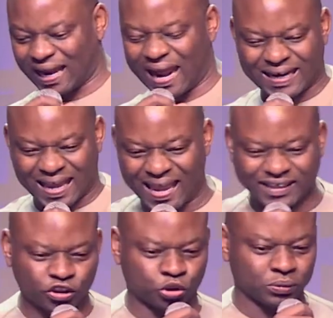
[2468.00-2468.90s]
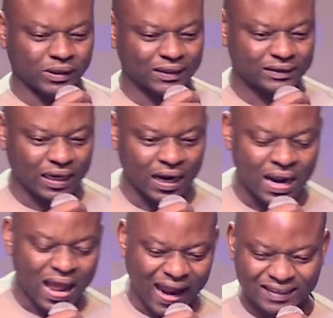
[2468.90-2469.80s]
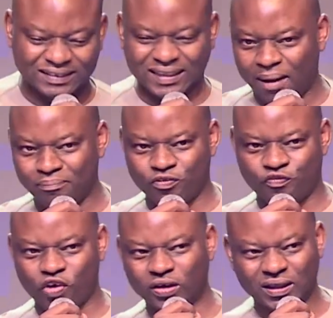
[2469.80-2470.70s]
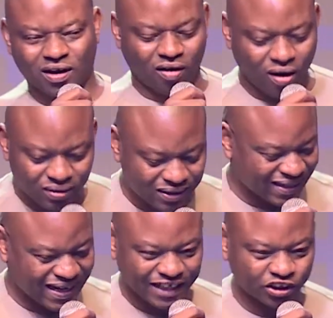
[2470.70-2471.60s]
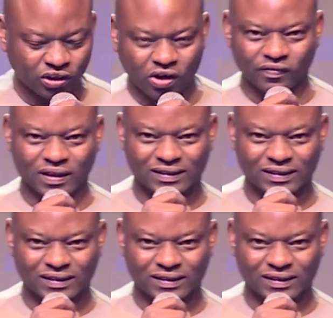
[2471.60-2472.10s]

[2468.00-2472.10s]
an end to it. I stand before the congregation of the